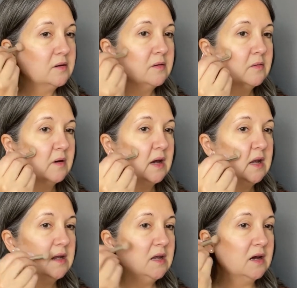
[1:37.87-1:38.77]
right
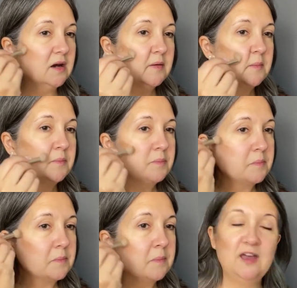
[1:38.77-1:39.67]
in here.
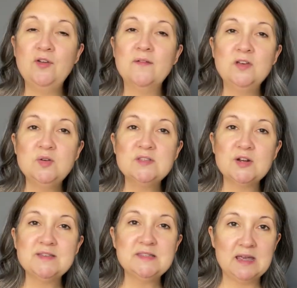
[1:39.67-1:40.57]
If you haven't used
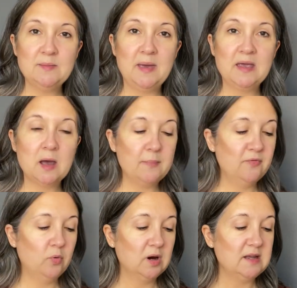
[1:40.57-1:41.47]
our Seint makeup
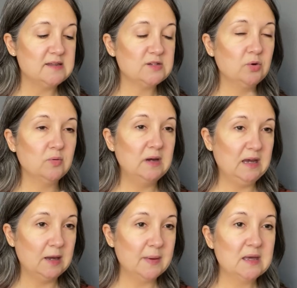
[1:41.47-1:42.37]
before, it is
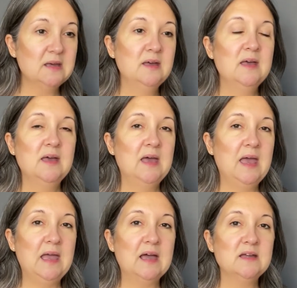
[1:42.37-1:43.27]
cream
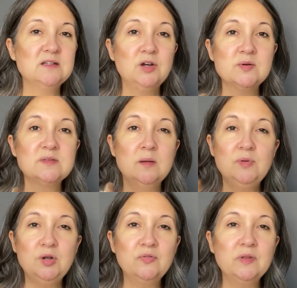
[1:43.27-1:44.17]
and goes on
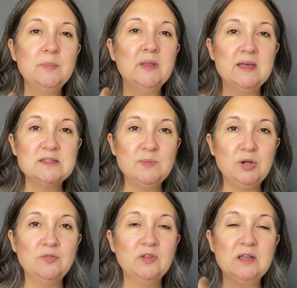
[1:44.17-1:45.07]
beautifully, blends
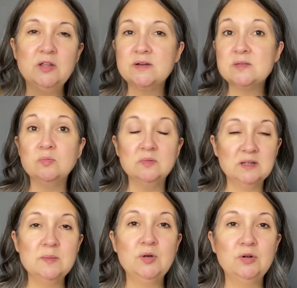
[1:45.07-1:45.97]
beautifully, looks
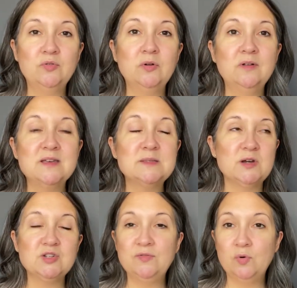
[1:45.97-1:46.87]
really beautiful,
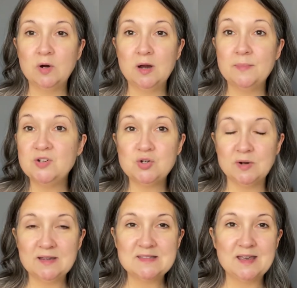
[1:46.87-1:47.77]
especially for
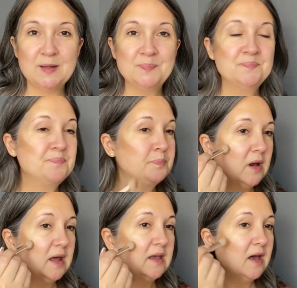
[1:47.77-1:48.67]
maturing skin.
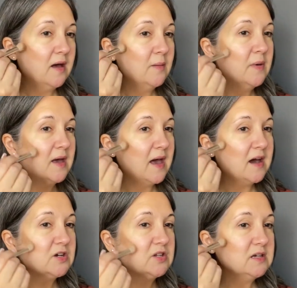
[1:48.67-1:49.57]
When I come
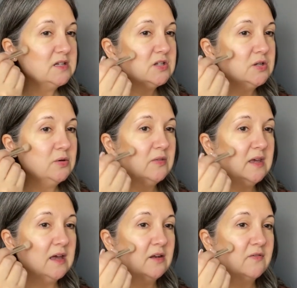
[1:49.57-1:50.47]
actually to
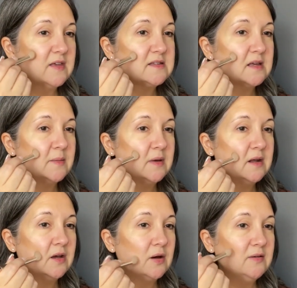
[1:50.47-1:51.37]
the end of this, I'm
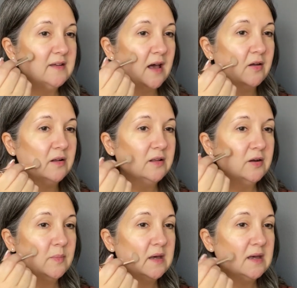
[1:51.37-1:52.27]
gonna go down a
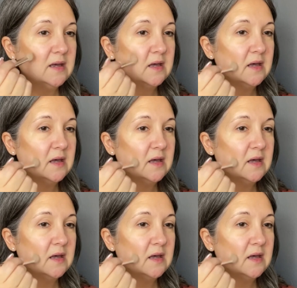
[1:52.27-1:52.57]
little bit